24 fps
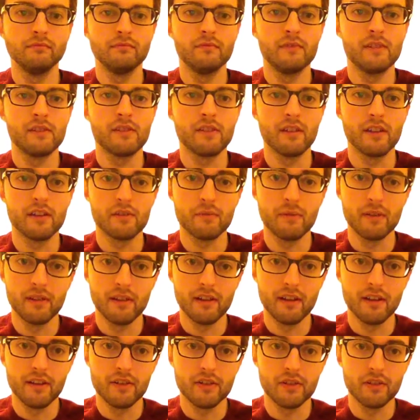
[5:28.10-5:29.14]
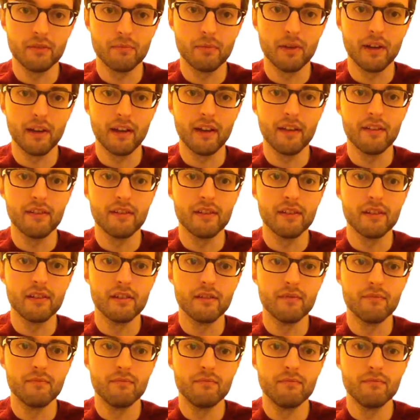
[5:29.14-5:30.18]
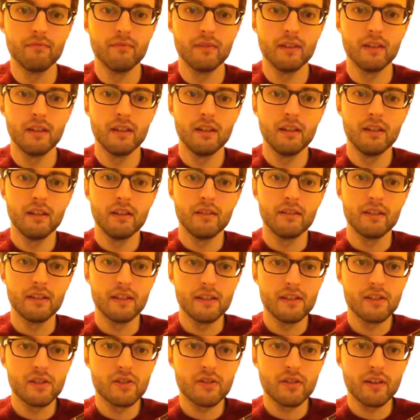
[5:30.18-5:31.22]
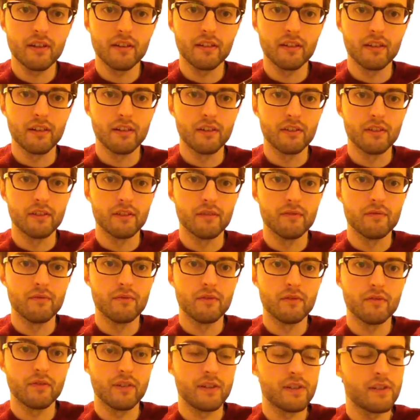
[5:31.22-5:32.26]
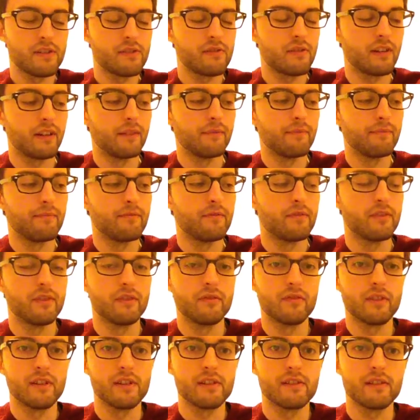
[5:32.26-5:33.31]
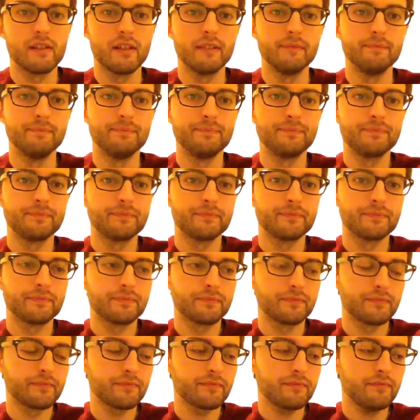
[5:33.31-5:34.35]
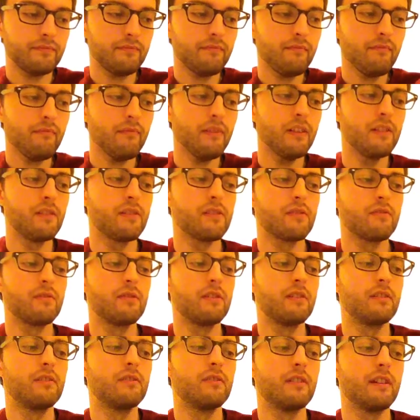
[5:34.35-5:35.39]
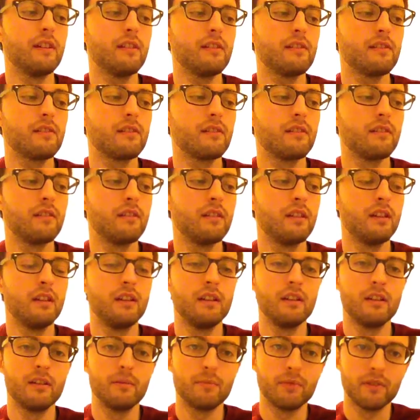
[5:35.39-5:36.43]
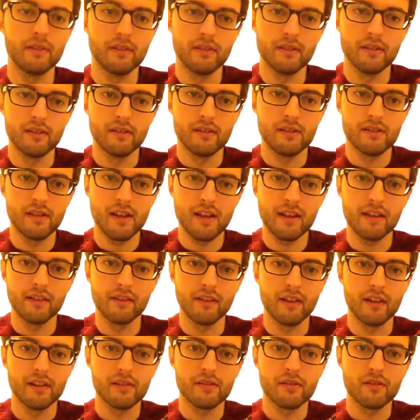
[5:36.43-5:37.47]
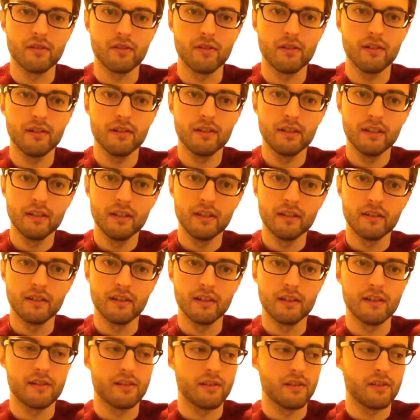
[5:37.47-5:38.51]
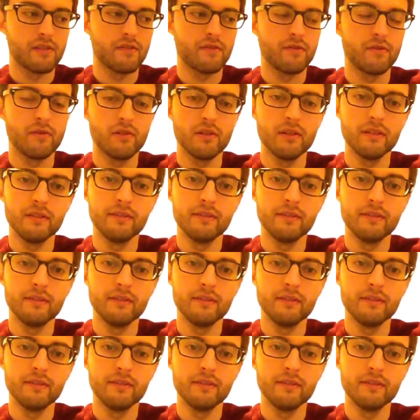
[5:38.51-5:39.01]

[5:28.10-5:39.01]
So that's when you actually bring in the E string there, the first string, for the first time. So you do this, you play the second last chord, the A sus4,